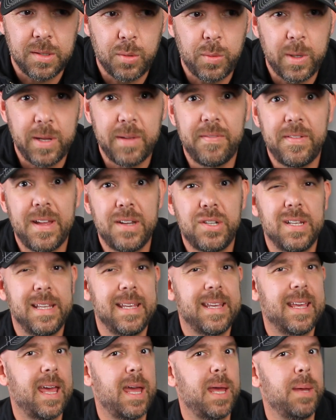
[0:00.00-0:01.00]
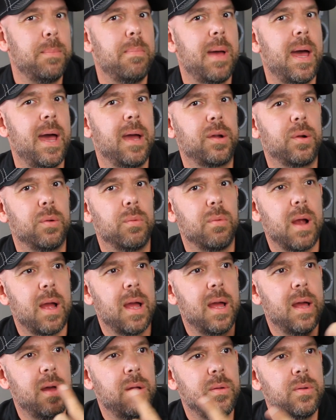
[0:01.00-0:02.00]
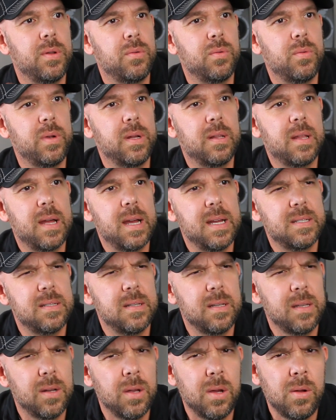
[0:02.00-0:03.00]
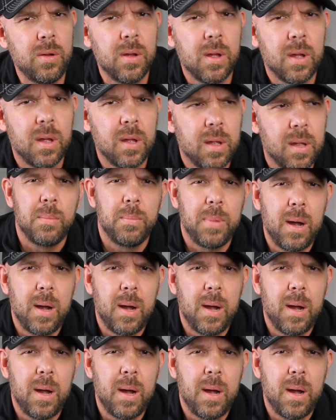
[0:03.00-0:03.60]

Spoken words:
we eventually came back around and realized that,